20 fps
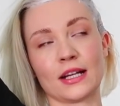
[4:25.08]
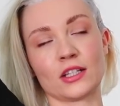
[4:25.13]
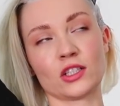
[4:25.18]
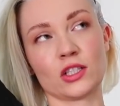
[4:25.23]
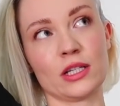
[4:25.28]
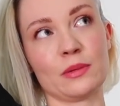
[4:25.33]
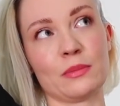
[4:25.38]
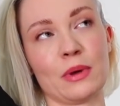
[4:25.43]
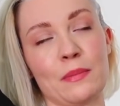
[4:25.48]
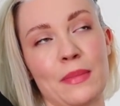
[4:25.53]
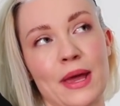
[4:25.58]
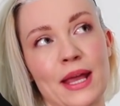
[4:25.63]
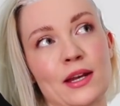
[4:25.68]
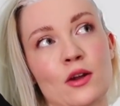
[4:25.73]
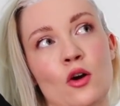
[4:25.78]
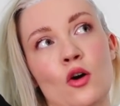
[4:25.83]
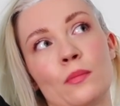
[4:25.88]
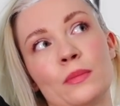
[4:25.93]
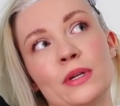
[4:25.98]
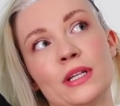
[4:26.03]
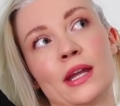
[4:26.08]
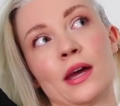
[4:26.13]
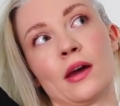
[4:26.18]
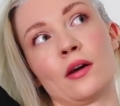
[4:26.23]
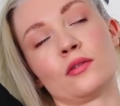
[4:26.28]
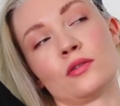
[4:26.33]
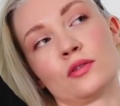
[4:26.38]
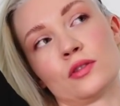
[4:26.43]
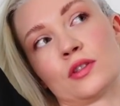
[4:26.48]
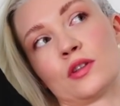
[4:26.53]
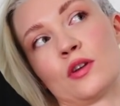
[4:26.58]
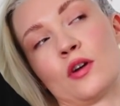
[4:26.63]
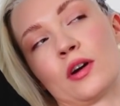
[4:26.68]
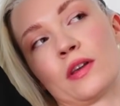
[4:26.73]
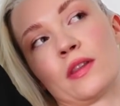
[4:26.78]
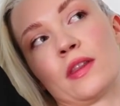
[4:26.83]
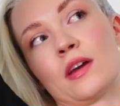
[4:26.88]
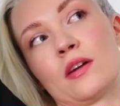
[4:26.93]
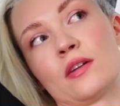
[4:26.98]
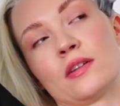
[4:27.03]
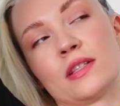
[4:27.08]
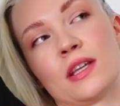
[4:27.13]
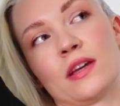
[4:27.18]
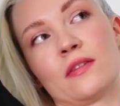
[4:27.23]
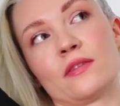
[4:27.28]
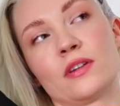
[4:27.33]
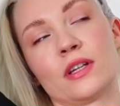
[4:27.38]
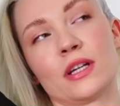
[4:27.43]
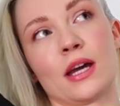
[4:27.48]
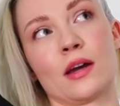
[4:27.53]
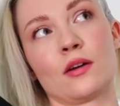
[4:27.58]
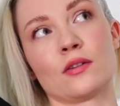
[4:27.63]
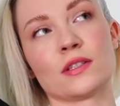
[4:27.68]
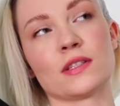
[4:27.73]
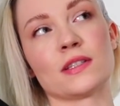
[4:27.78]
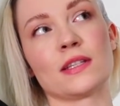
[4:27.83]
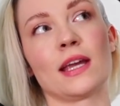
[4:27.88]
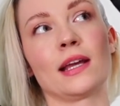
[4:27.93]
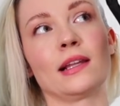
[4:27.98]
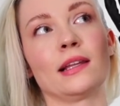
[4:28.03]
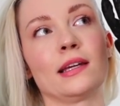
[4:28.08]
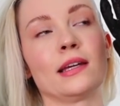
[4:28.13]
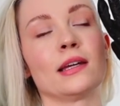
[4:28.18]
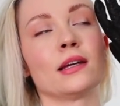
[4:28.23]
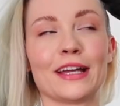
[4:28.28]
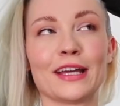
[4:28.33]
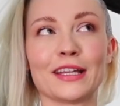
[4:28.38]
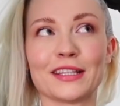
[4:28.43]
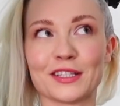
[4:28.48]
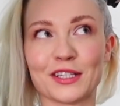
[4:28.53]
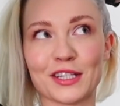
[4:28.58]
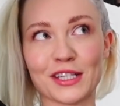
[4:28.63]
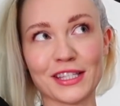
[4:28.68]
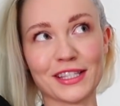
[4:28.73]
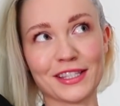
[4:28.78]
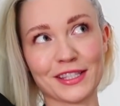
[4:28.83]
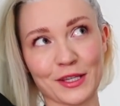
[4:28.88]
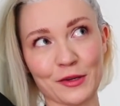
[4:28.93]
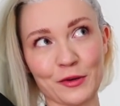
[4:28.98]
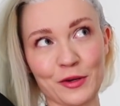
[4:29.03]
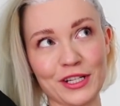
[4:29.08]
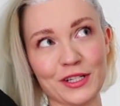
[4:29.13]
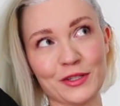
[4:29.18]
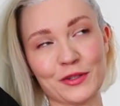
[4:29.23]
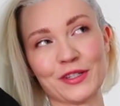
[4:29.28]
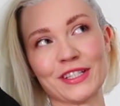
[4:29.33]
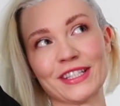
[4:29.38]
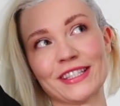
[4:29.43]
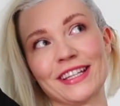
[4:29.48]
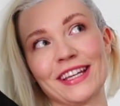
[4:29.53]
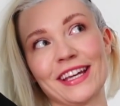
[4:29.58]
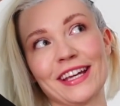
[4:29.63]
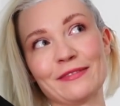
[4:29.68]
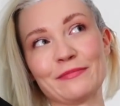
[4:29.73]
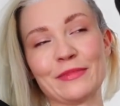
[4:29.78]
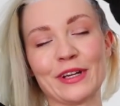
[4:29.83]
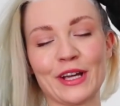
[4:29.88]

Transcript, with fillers: actually my main hobby now to stalk their 7 accounts daily. It's just so interesting